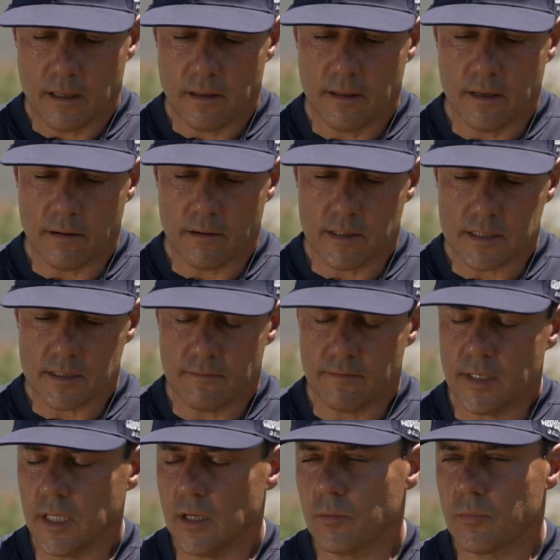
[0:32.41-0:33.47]
there is a
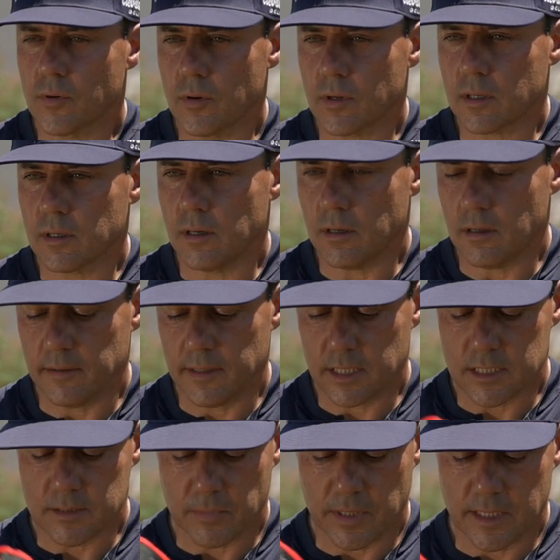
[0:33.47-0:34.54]
video protocol that
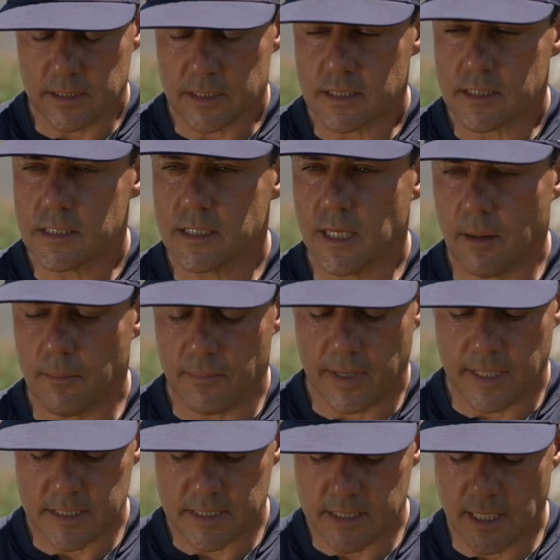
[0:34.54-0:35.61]
explains step
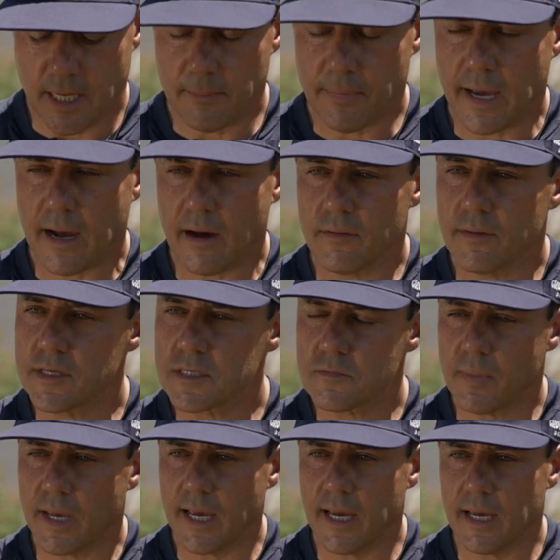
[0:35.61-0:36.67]
by step how this
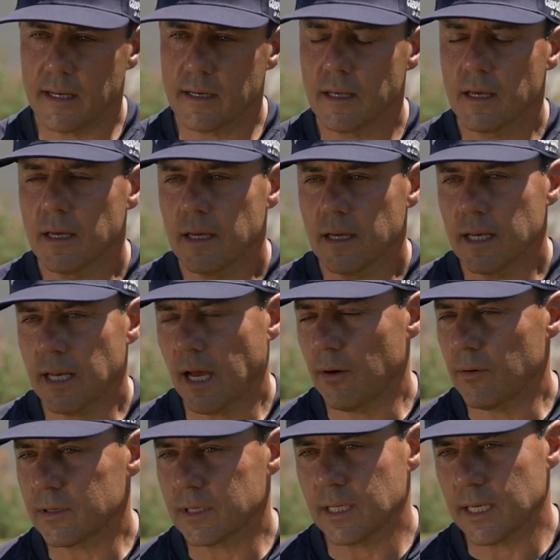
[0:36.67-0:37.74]
band and how
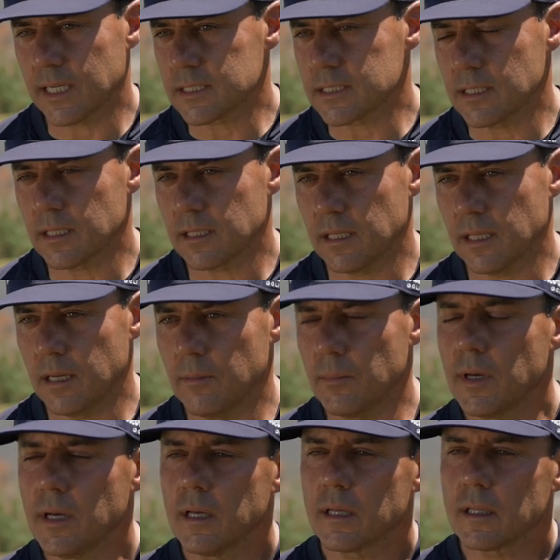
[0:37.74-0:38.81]
it connects to the club
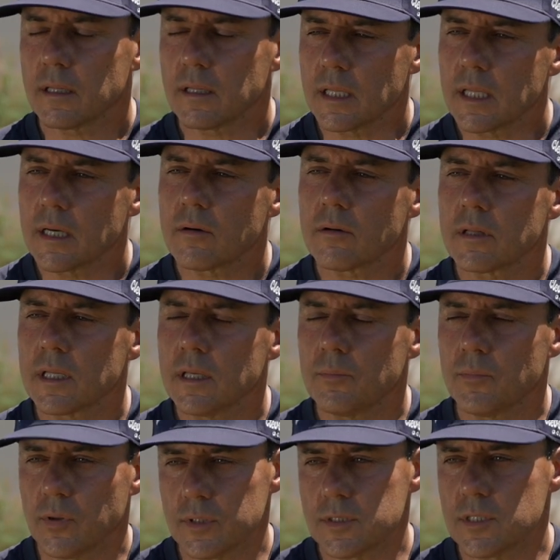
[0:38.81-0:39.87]
literally
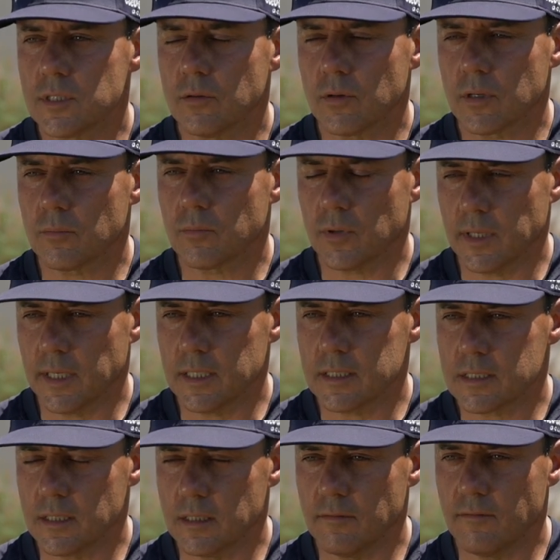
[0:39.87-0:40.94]
puts you in a
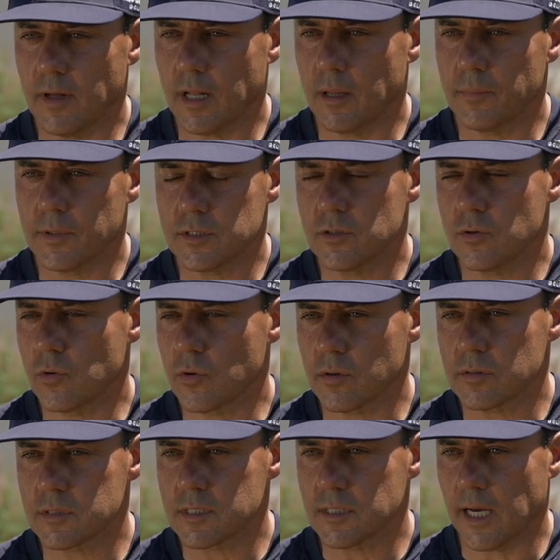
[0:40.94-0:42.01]
place to develop a tour
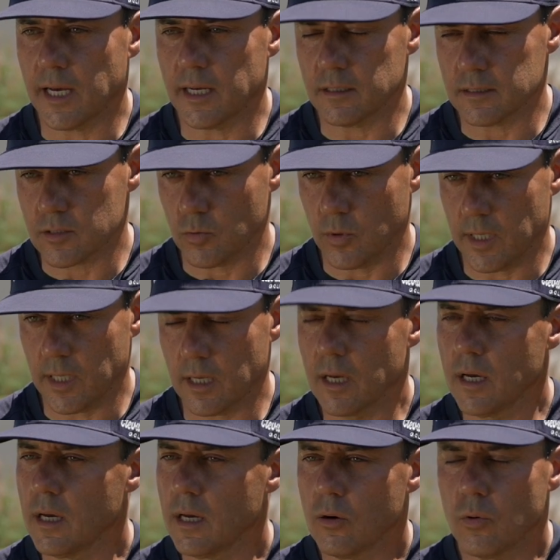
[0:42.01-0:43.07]
style swing
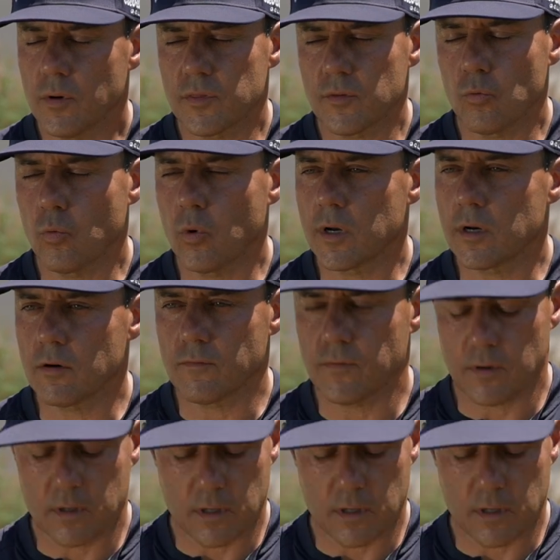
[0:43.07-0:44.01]
with wonderful